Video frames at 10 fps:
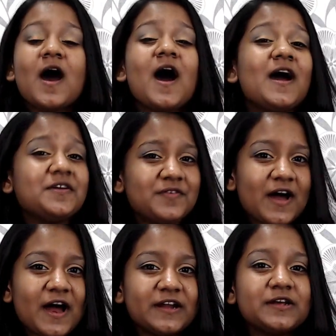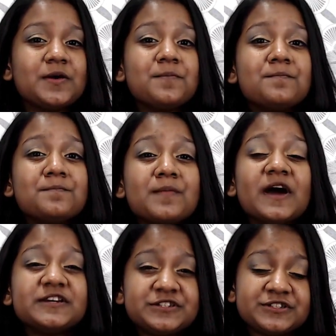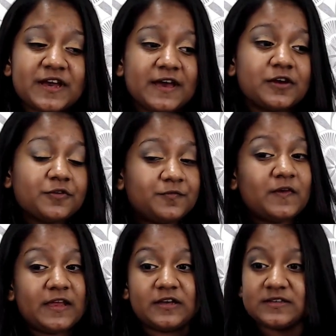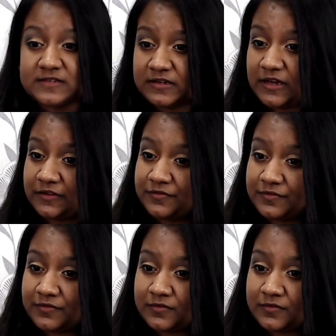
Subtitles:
I've had my share of failures in life.